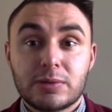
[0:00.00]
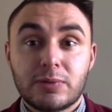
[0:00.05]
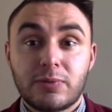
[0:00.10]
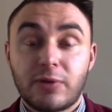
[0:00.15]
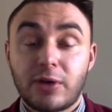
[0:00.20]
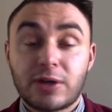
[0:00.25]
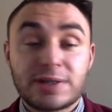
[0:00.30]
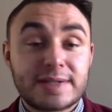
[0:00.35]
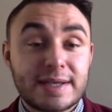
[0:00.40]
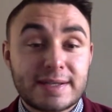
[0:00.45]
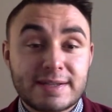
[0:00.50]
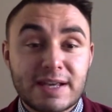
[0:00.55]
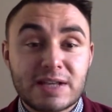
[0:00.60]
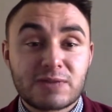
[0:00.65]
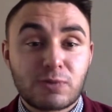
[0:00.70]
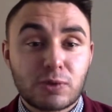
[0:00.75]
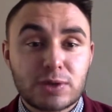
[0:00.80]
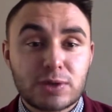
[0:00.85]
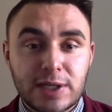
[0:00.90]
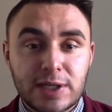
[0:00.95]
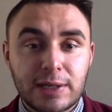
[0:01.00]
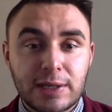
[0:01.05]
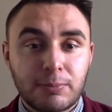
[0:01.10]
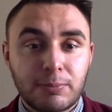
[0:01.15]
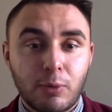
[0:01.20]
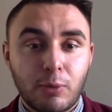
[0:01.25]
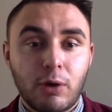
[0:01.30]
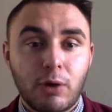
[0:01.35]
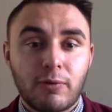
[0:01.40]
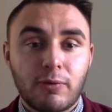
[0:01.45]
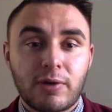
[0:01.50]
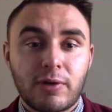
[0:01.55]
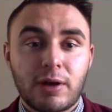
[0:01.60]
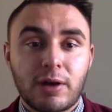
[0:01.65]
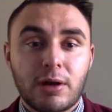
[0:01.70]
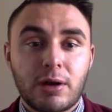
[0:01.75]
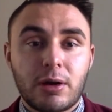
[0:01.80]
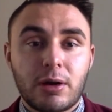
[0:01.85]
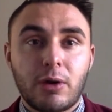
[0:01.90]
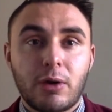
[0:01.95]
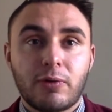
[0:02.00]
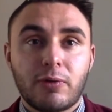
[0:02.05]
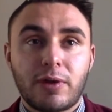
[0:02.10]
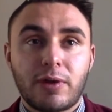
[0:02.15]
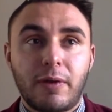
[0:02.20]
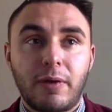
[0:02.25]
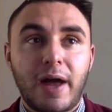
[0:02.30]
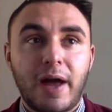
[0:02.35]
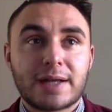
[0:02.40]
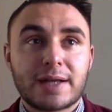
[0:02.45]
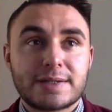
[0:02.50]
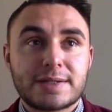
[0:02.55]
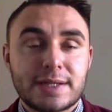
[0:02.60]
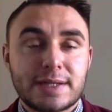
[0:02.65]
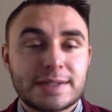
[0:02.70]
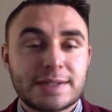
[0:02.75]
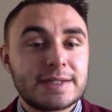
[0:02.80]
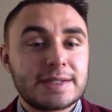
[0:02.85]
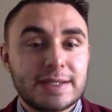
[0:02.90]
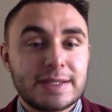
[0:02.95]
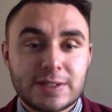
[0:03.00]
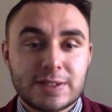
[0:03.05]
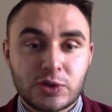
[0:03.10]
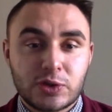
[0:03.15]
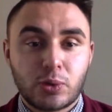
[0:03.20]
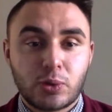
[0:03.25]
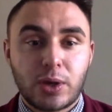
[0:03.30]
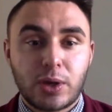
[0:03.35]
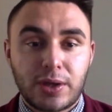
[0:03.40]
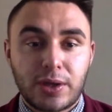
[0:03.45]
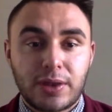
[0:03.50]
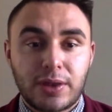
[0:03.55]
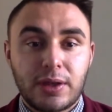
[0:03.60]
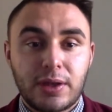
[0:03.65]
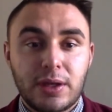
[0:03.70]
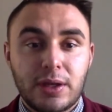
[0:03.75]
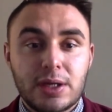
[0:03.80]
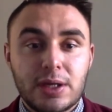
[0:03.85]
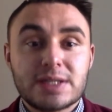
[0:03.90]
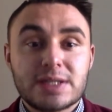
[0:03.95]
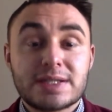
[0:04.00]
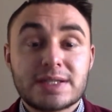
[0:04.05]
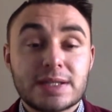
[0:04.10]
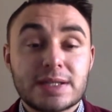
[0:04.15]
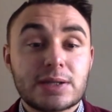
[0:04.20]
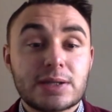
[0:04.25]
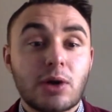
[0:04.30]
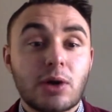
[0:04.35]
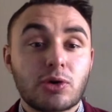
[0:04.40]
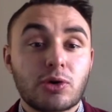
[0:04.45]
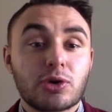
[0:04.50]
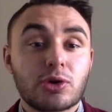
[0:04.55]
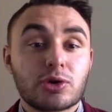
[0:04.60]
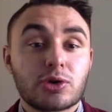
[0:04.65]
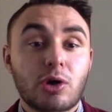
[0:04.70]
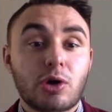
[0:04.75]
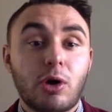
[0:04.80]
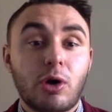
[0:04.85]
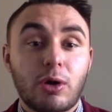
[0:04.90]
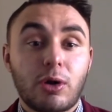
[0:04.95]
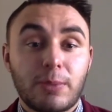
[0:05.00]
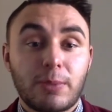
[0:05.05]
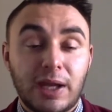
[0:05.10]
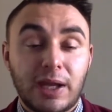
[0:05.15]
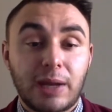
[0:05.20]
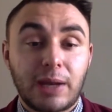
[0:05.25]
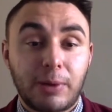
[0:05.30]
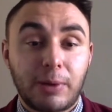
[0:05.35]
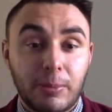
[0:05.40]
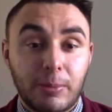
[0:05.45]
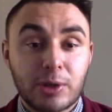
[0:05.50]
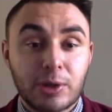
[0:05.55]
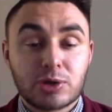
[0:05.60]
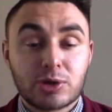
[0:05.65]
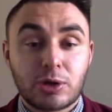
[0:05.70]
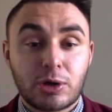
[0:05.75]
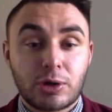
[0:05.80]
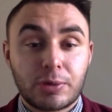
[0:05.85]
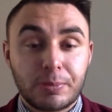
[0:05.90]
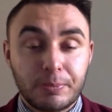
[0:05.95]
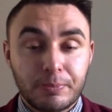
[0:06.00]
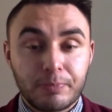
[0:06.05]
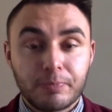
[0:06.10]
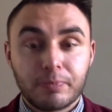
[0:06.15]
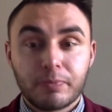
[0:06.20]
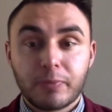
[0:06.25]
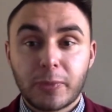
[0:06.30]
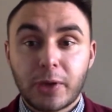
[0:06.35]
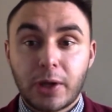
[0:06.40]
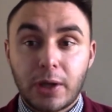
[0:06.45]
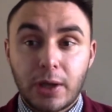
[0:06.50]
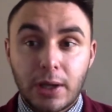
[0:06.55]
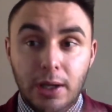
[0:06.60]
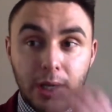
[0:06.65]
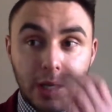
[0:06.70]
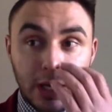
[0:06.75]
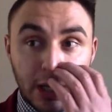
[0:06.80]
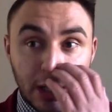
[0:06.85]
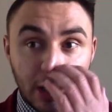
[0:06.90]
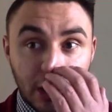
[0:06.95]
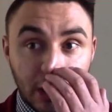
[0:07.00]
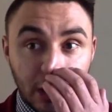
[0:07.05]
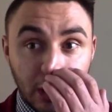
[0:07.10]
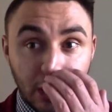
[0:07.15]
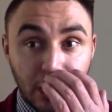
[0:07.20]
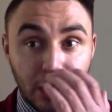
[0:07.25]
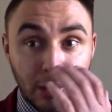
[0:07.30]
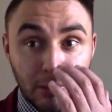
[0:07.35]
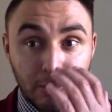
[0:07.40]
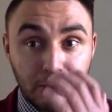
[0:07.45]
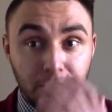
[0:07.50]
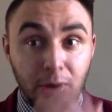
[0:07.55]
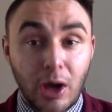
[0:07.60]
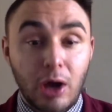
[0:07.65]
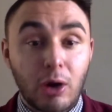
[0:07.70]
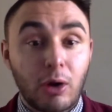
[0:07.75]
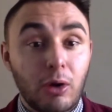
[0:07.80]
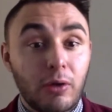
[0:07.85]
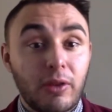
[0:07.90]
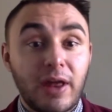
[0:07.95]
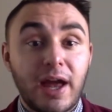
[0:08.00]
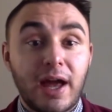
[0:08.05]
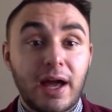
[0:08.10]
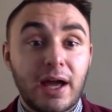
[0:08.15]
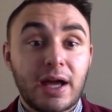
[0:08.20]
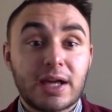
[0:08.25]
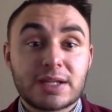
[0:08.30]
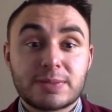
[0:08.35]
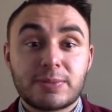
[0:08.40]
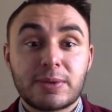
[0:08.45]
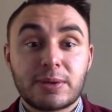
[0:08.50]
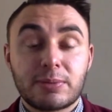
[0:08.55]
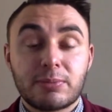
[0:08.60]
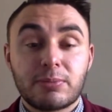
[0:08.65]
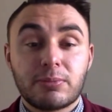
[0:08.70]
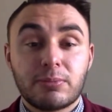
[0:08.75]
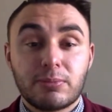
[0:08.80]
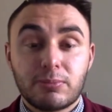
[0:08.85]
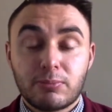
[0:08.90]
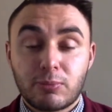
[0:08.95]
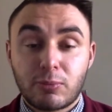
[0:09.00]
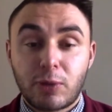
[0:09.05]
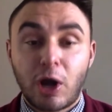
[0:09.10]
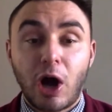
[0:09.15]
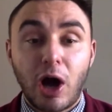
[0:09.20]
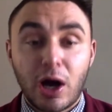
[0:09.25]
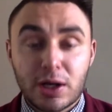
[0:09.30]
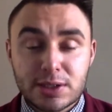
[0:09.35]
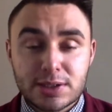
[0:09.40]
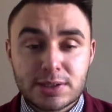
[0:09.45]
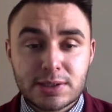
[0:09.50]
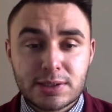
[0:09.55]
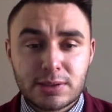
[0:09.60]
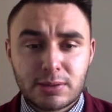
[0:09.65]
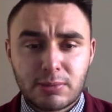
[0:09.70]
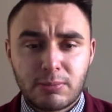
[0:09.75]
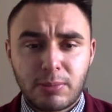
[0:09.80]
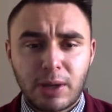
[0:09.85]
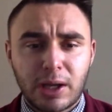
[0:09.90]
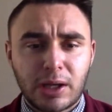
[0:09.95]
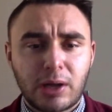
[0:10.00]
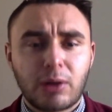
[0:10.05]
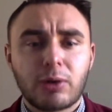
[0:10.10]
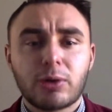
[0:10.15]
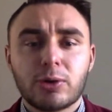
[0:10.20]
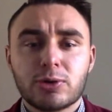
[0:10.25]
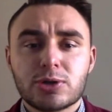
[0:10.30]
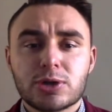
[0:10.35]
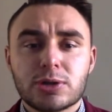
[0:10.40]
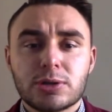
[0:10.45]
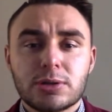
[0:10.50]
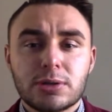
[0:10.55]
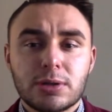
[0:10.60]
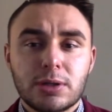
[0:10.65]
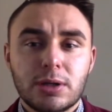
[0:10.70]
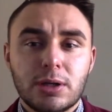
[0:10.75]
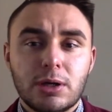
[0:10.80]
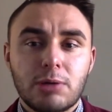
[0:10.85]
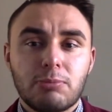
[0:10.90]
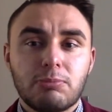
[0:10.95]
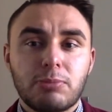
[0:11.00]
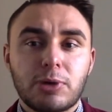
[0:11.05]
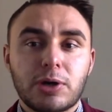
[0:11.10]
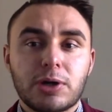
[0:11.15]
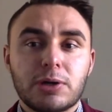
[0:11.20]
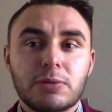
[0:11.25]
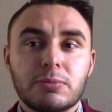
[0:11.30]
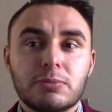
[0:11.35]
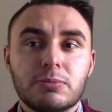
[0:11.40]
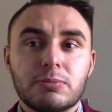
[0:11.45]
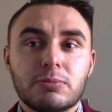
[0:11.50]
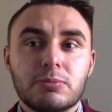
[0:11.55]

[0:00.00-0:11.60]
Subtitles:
Very successful team over the last 6 seasons since Hunter Schaal became commissioner. Not all that has been caused by collusion, but